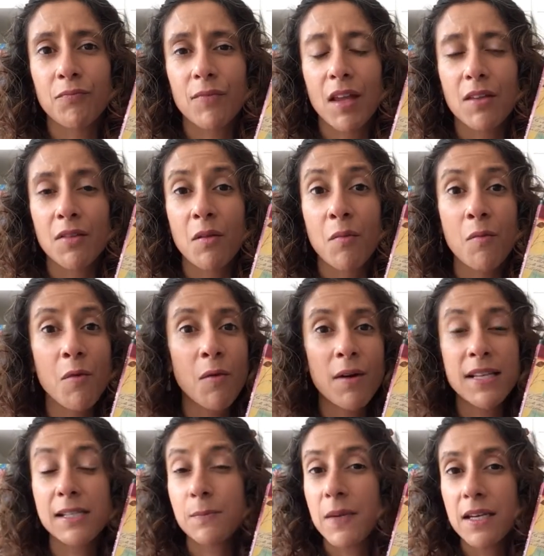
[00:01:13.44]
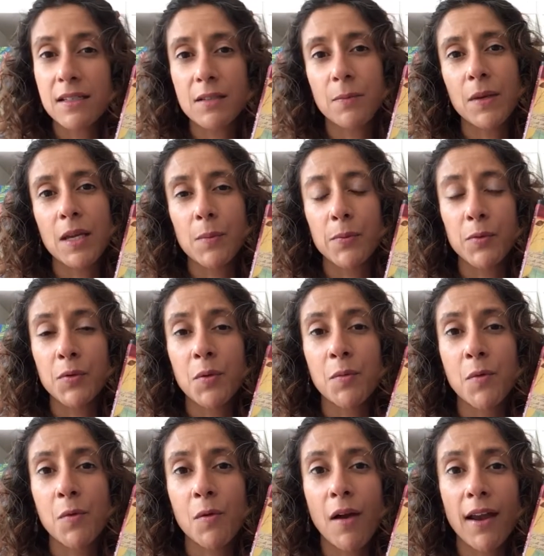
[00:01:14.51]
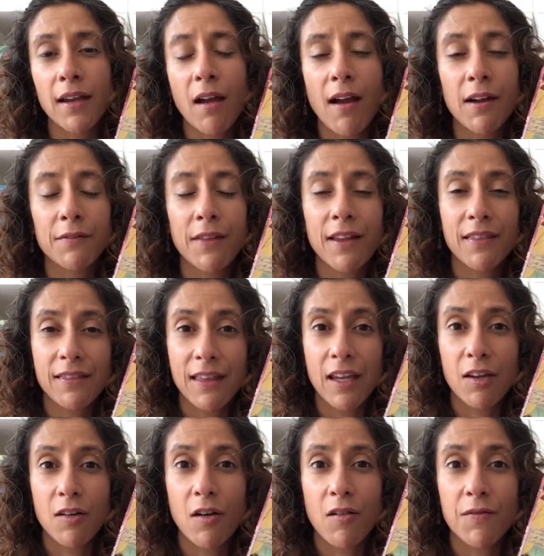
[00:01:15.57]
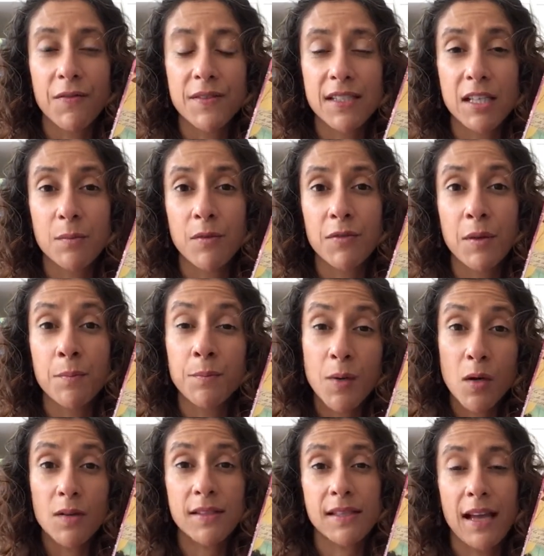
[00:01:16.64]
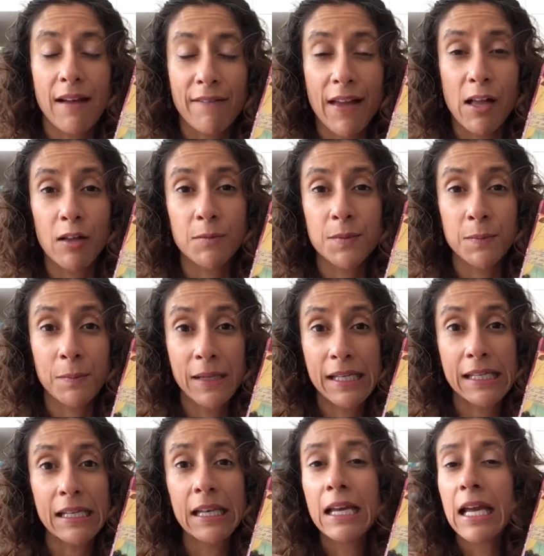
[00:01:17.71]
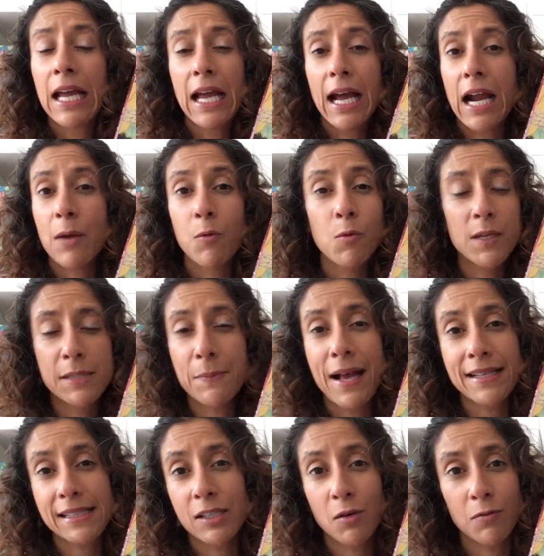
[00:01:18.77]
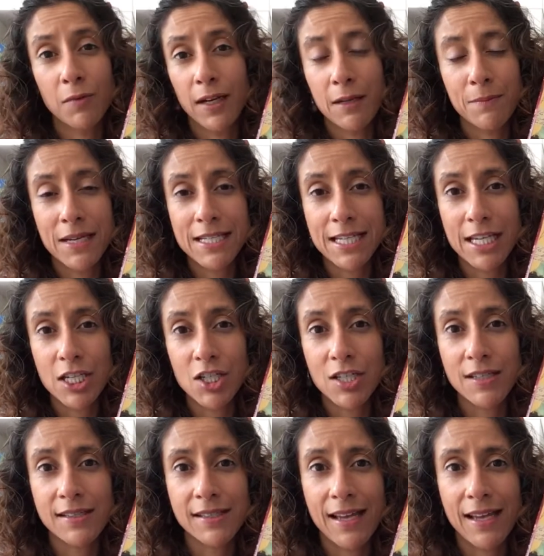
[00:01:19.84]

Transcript: the more I speak to people, the more I kind of like think of some of the books that have helped me, and I'm always passing on recommendations.